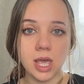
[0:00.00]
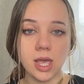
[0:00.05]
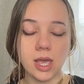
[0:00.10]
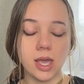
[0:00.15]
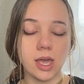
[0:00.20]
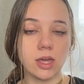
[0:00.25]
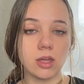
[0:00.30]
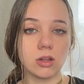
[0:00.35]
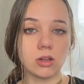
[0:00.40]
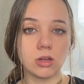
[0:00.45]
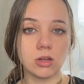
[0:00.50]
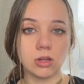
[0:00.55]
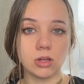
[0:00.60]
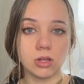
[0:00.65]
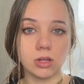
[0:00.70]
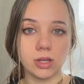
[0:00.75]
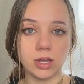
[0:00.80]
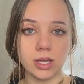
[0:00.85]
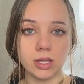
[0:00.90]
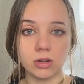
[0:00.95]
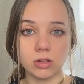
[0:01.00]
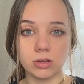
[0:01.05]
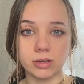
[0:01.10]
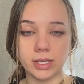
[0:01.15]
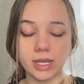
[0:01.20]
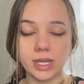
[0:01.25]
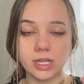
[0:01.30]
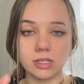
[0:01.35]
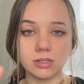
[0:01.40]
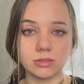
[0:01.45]
It'll
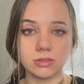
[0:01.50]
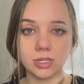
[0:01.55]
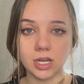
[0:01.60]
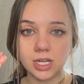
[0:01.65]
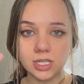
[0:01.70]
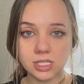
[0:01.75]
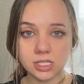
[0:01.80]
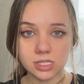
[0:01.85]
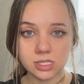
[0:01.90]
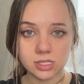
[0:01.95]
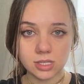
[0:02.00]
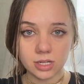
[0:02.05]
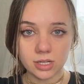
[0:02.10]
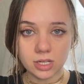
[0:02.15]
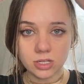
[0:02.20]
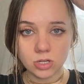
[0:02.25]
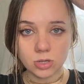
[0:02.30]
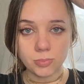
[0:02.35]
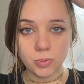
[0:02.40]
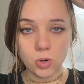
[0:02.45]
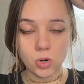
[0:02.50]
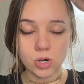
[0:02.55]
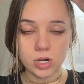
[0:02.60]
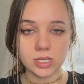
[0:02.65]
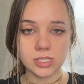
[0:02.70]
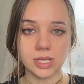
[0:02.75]
get dust stuck in your pores,